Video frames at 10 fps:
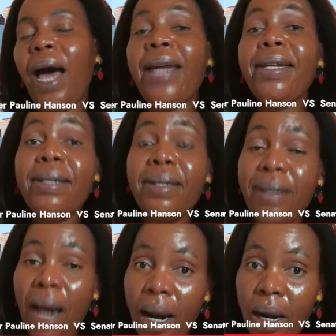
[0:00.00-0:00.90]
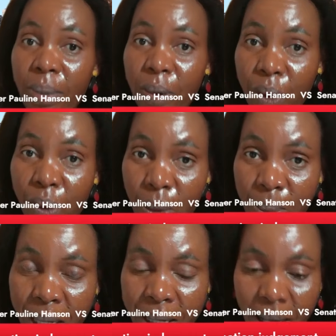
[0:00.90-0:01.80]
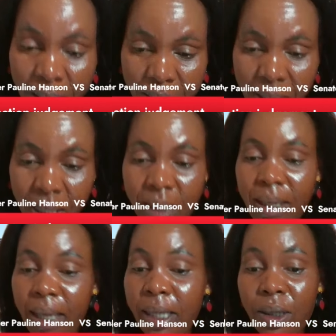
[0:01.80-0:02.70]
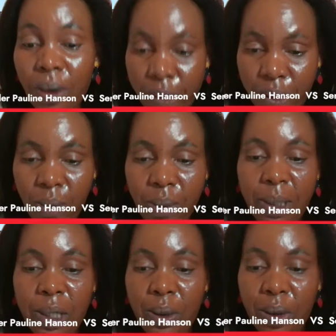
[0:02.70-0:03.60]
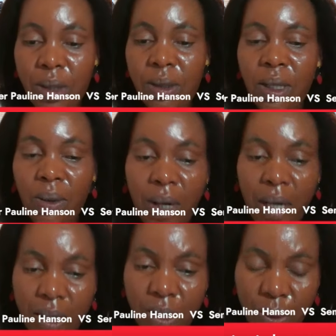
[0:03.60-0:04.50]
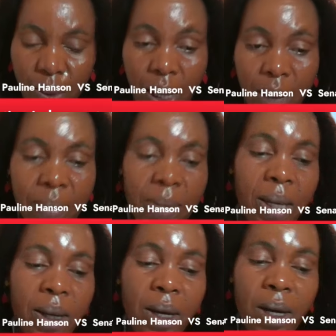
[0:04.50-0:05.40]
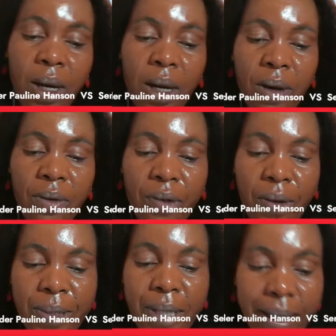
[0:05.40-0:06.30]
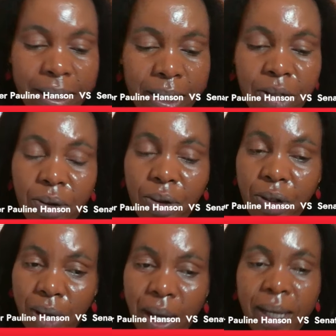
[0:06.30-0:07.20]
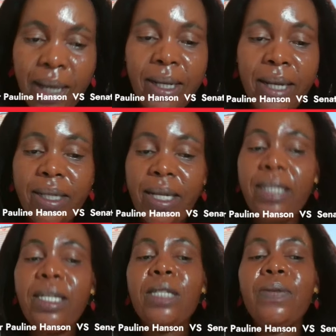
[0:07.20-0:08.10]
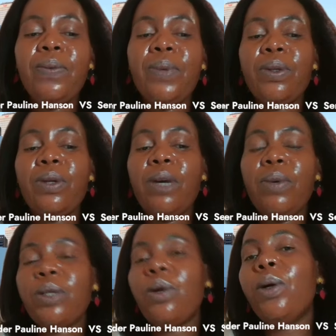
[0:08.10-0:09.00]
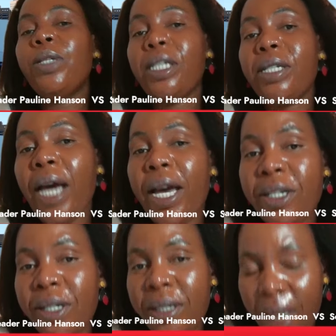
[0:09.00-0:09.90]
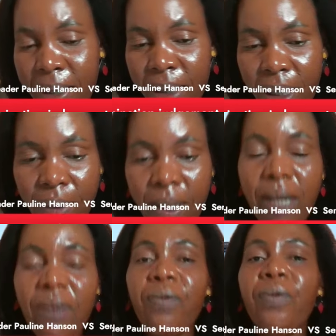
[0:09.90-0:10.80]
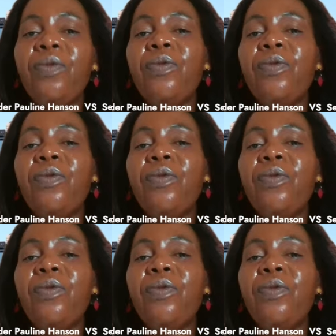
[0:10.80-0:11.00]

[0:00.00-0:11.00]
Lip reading: undesirable European countries, they also would be used because they want to exclude them from settling into Australia. This is what it was called, dictation test. Anyway, it